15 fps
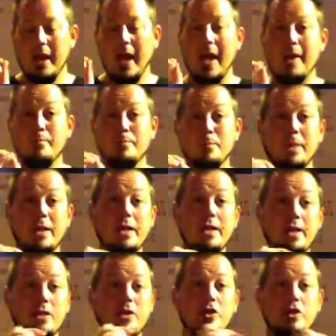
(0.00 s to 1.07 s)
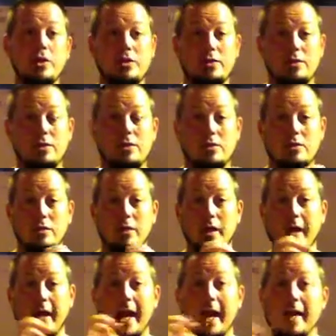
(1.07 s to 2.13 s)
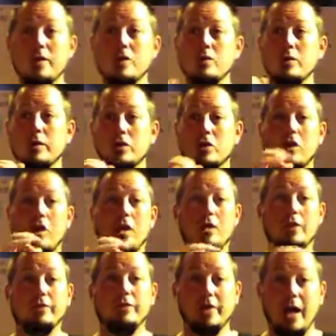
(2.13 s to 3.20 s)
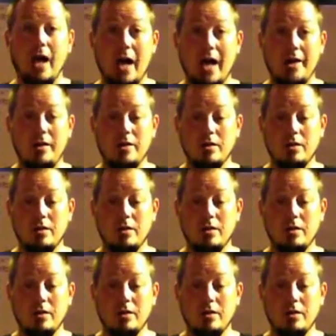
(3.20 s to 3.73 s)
at being Jesus, at answering the call of God,